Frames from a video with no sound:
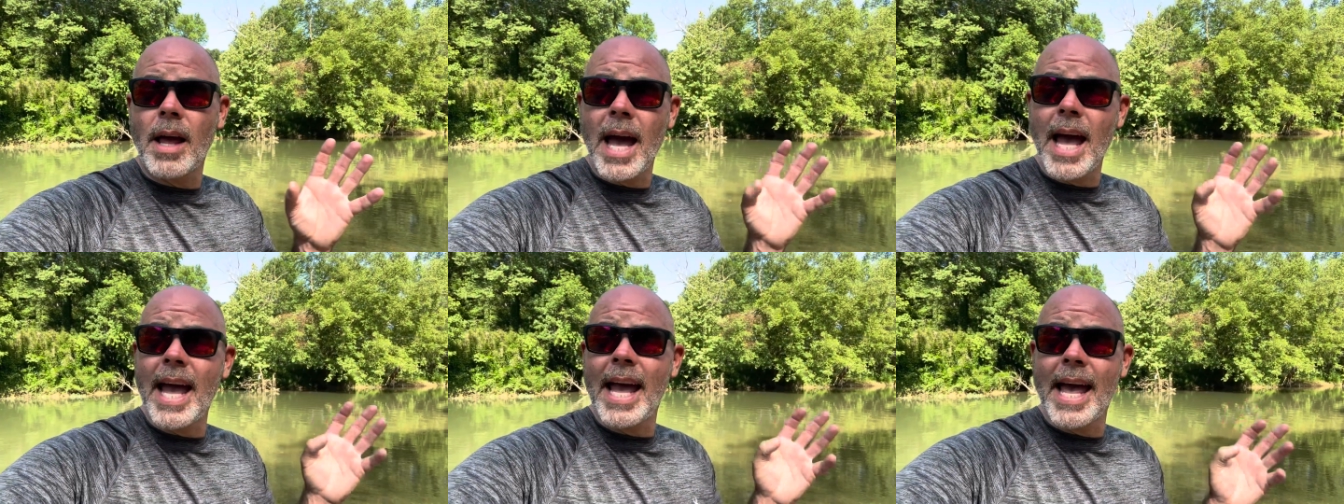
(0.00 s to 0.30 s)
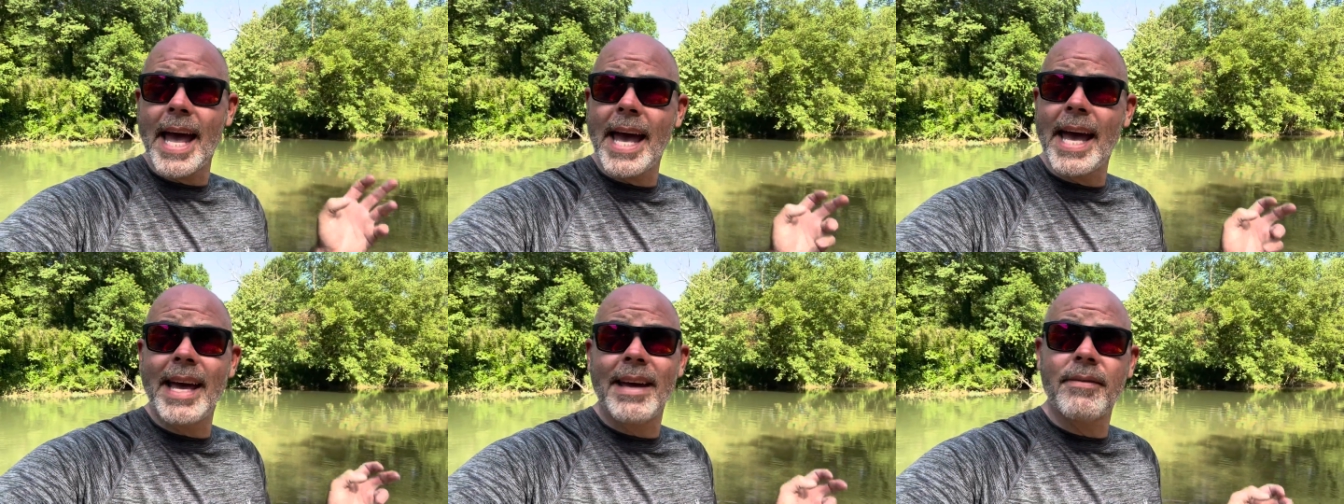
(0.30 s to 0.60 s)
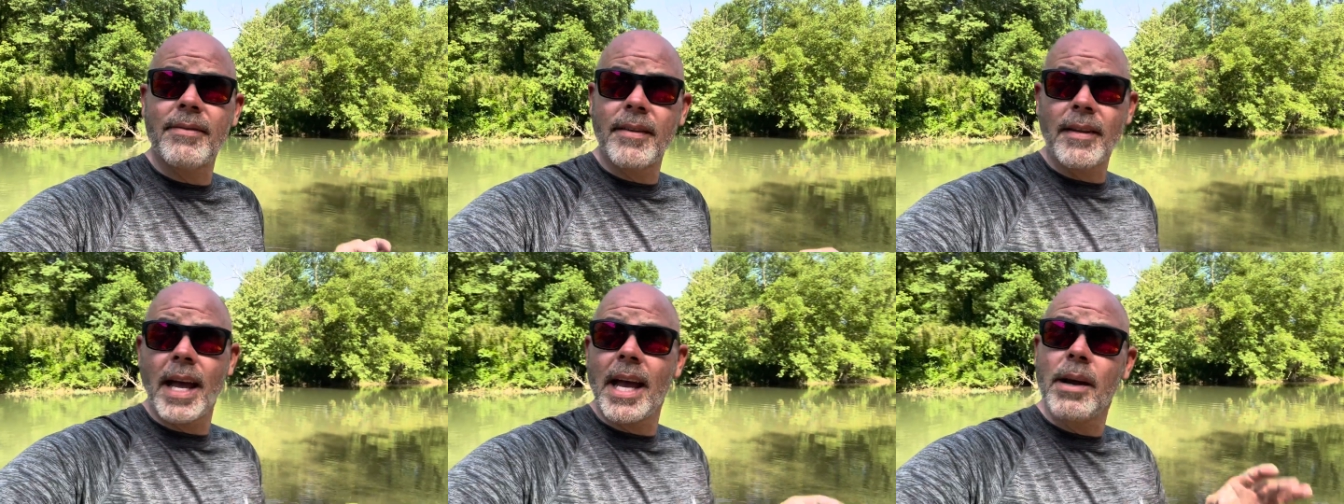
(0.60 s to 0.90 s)
I
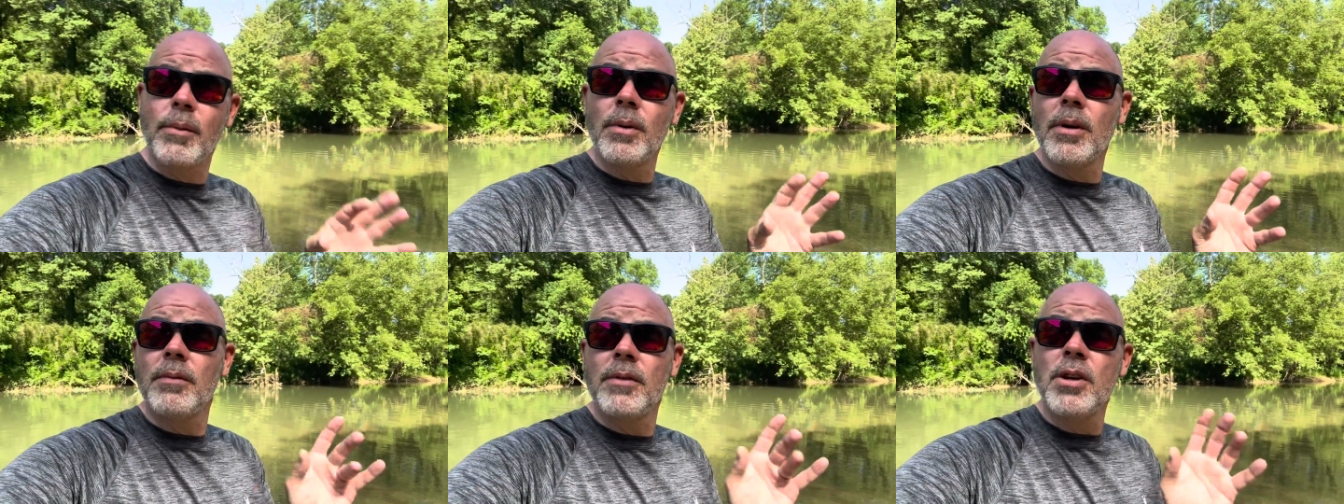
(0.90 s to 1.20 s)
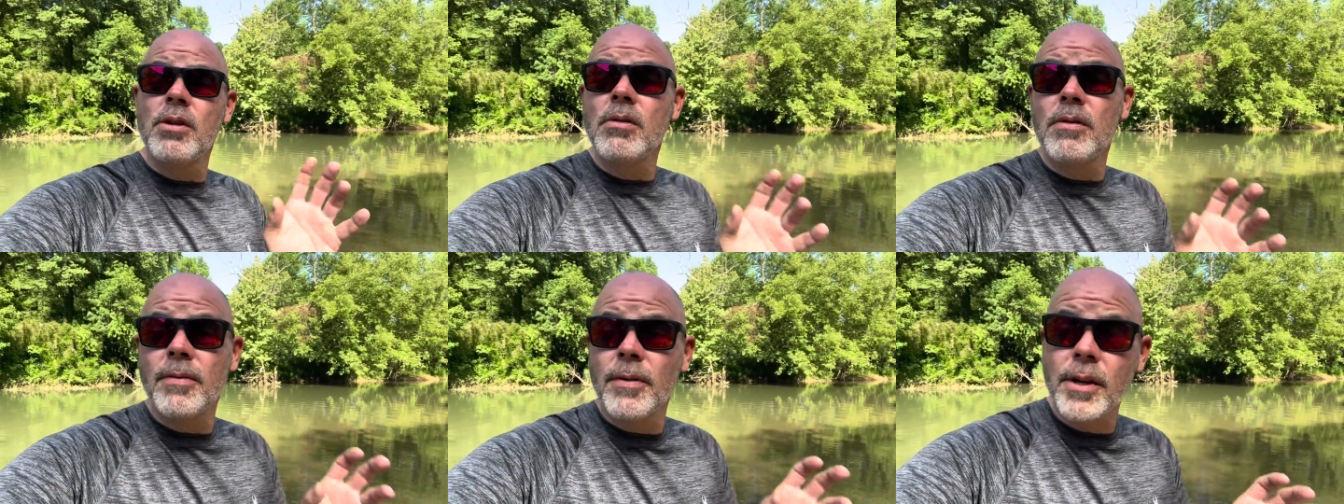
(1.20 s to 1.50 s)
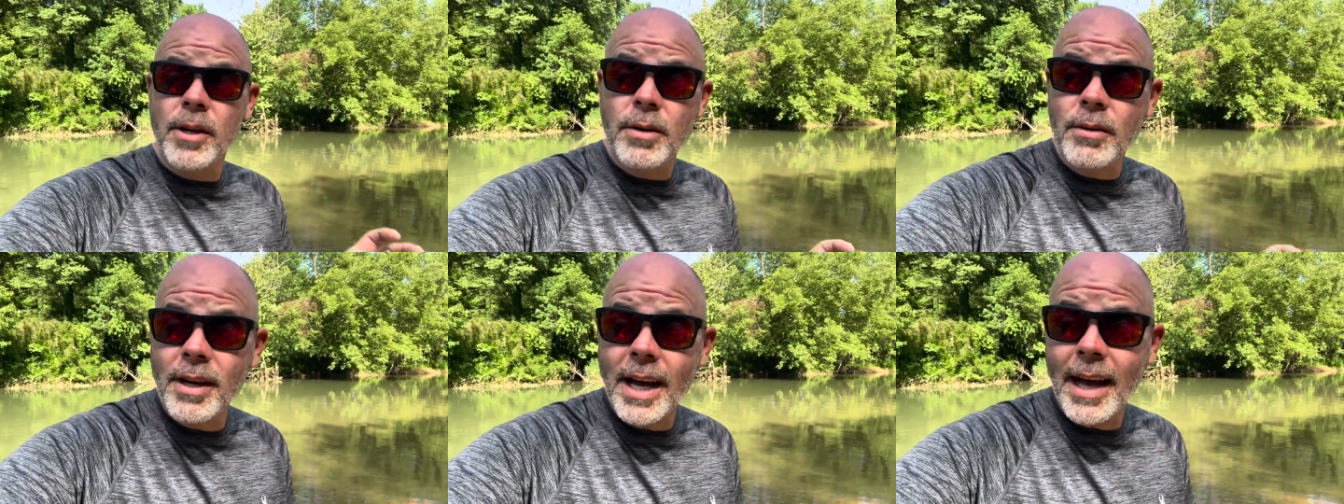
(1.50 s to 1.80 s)
have a review for
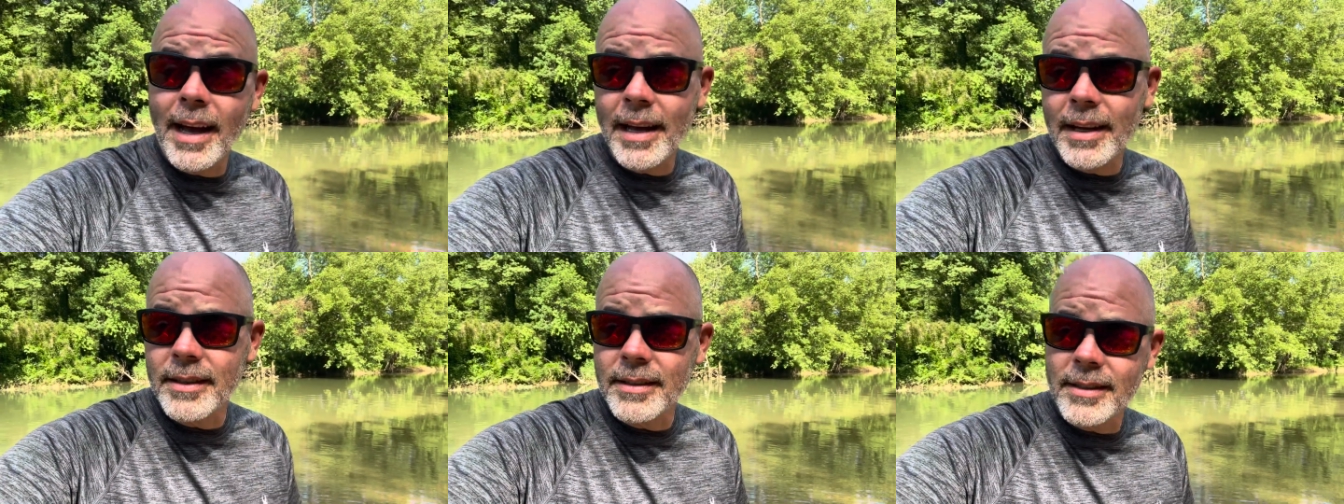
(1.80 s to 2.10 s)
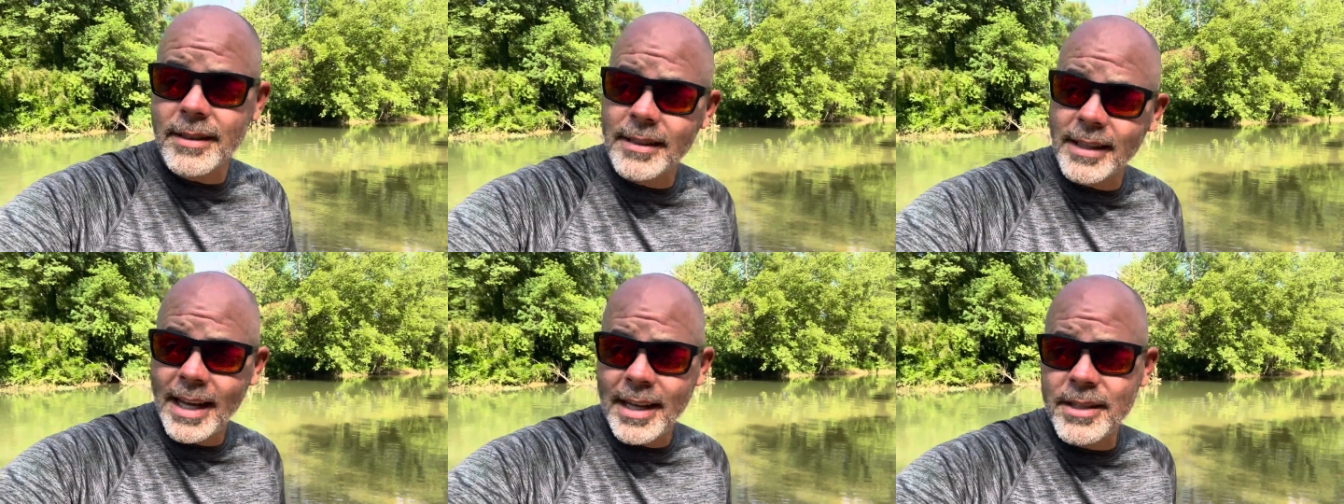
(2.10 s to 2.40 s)
you guys.